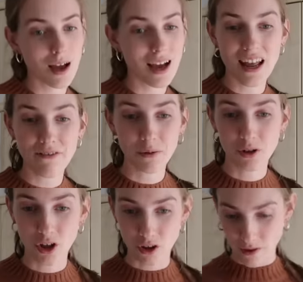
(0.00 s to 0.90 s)
I never
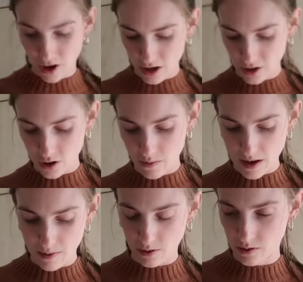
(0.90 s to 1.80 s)
would cook for only two
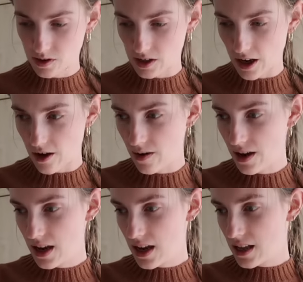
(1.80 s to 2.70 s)
people. So
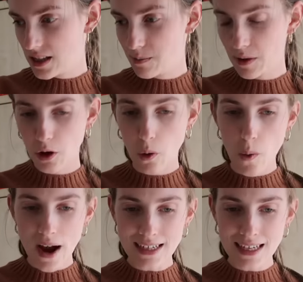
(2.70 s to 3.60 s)
it's been
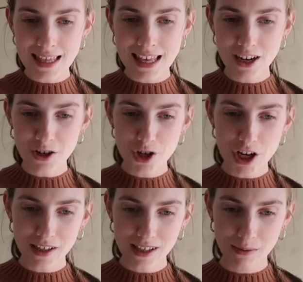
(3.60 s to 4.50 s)
quite a few
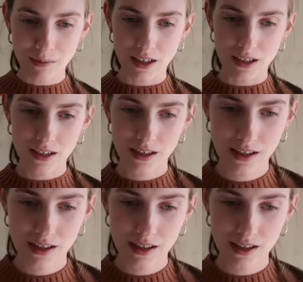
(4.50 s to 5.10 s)
adjustments.